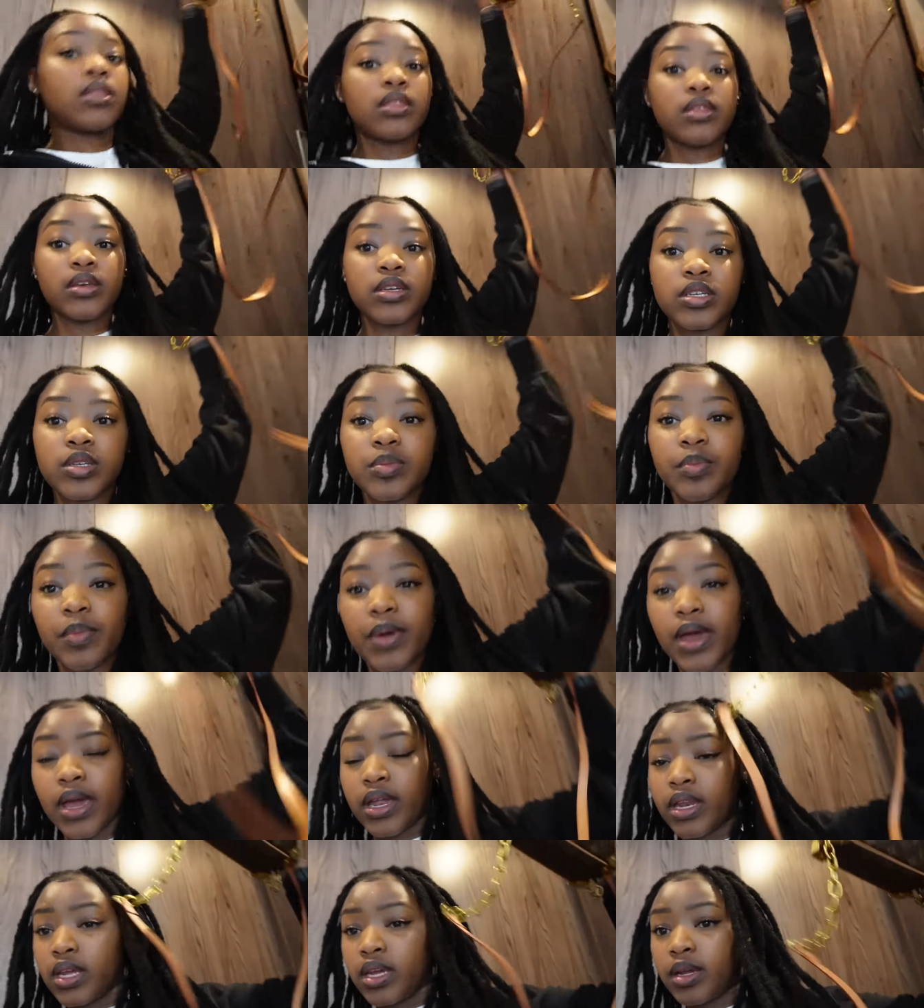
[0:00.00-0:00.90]
this
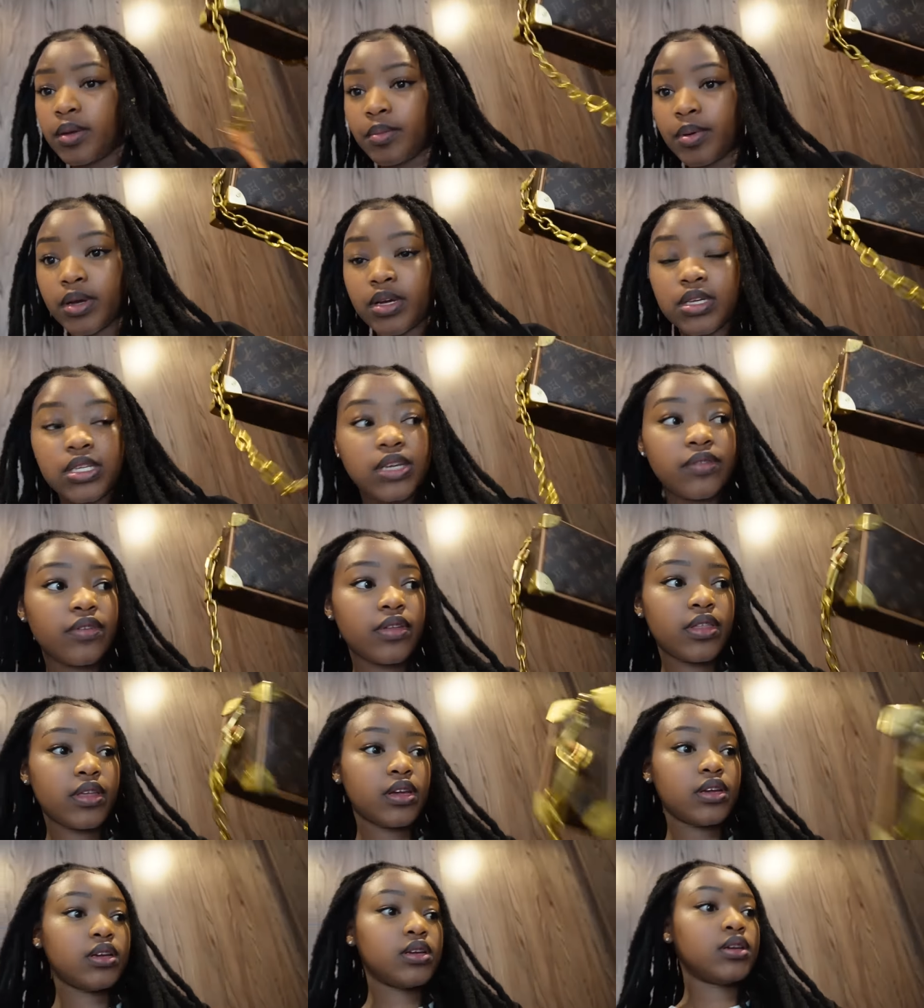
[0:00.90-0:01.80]
patty because
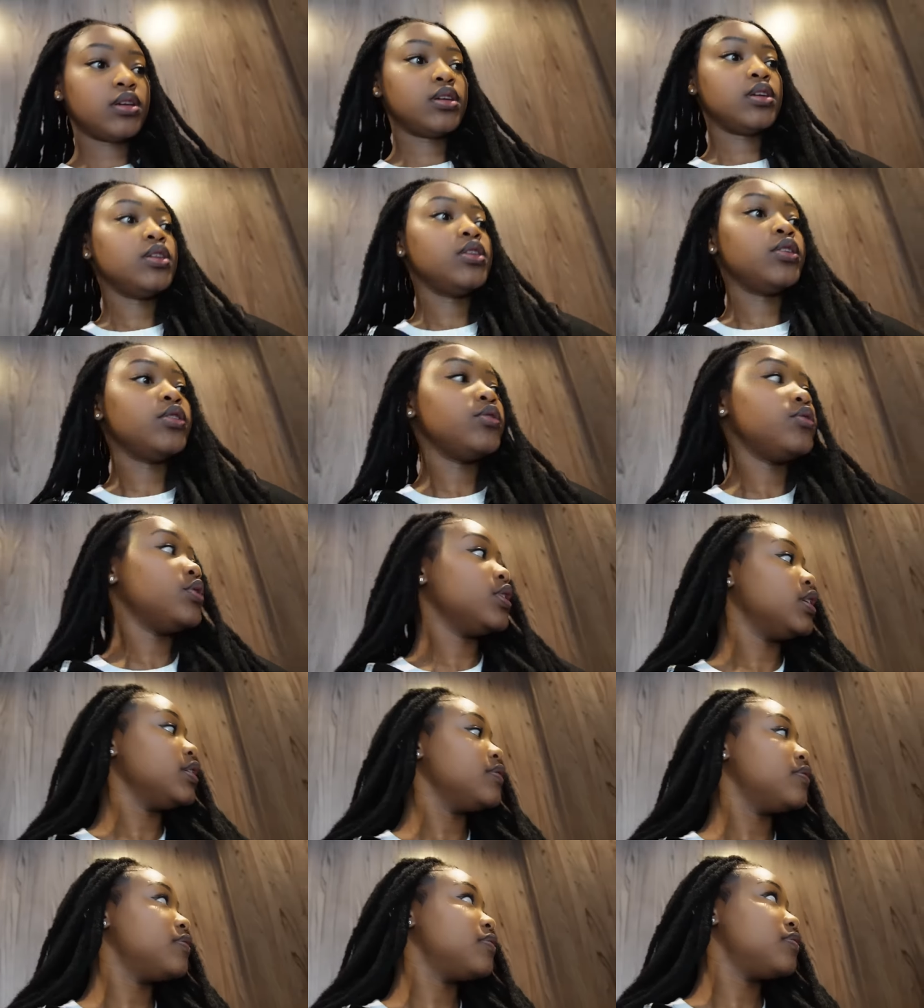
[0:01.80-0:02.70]
everything
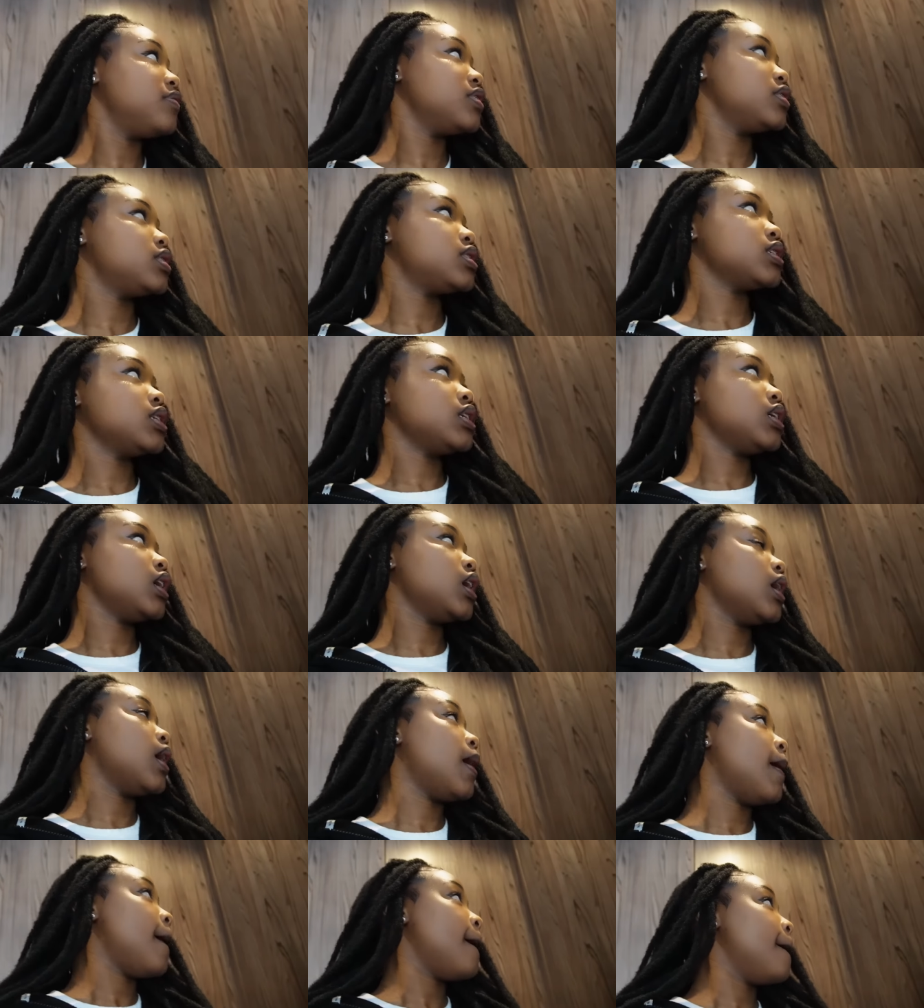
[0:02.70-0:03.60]
really fits in here
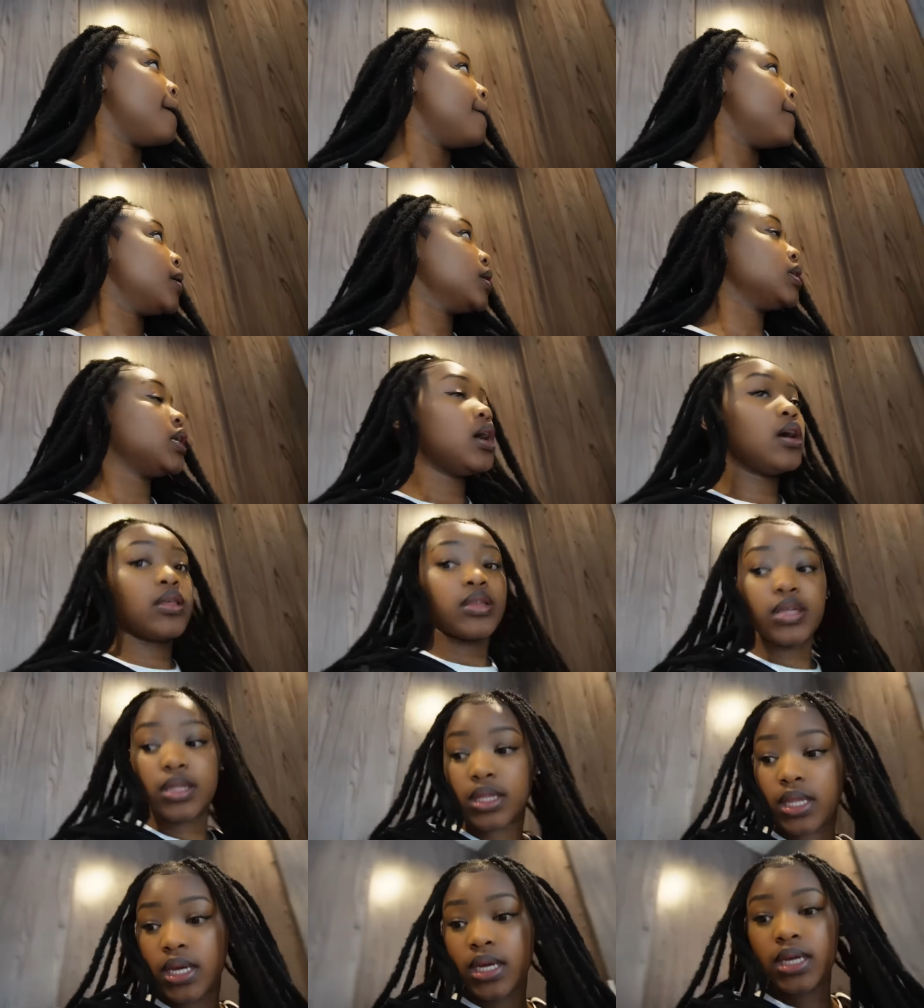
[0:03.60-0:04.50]
but now
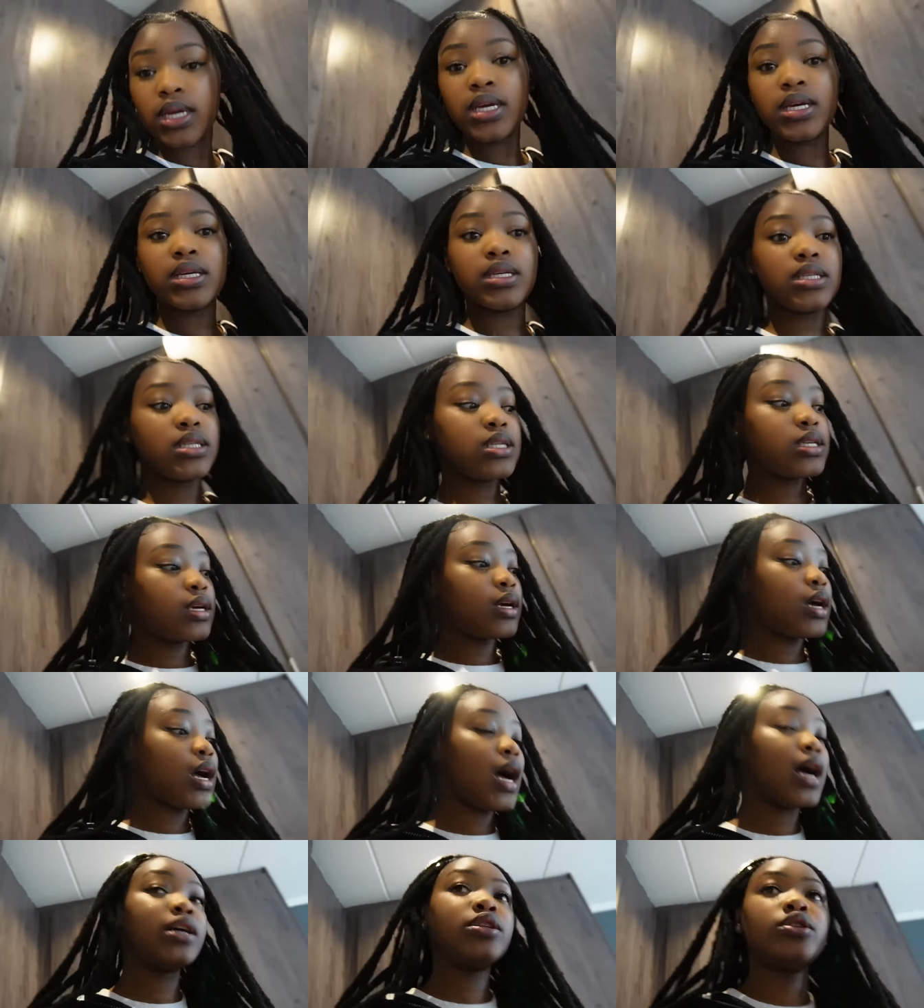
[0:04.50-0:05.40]
the thing is
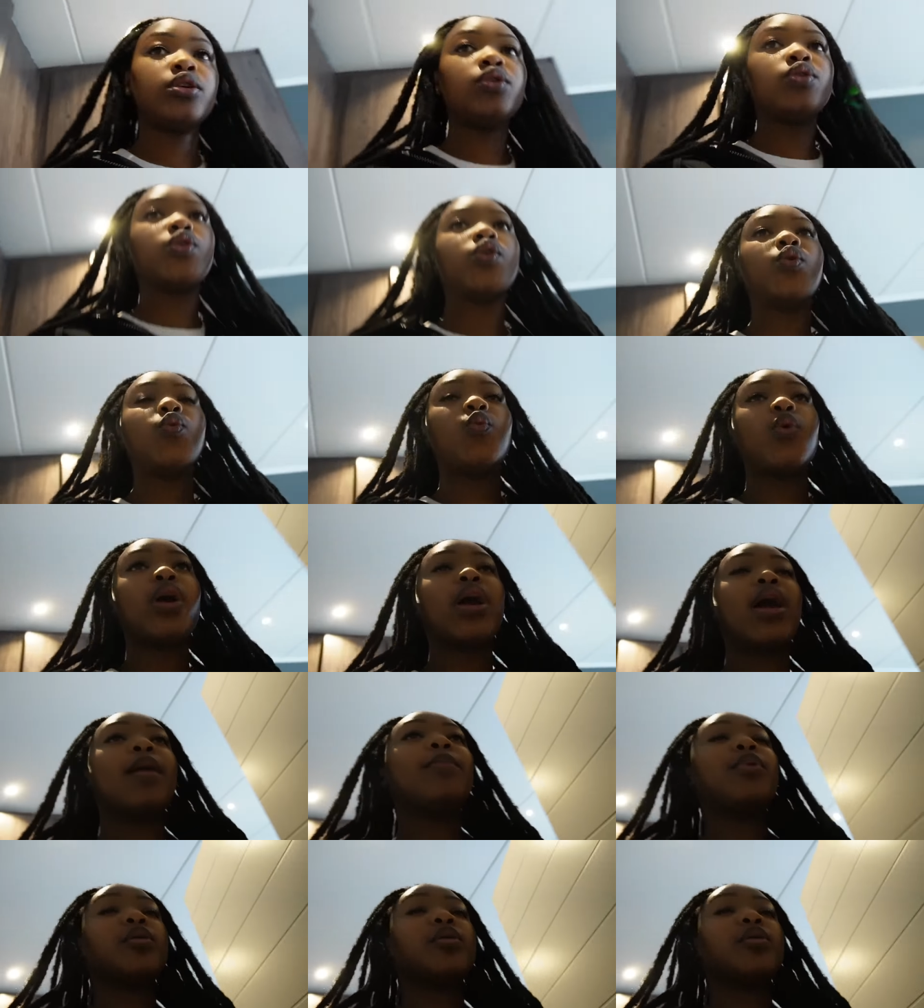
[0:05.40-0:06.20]
i don't know where i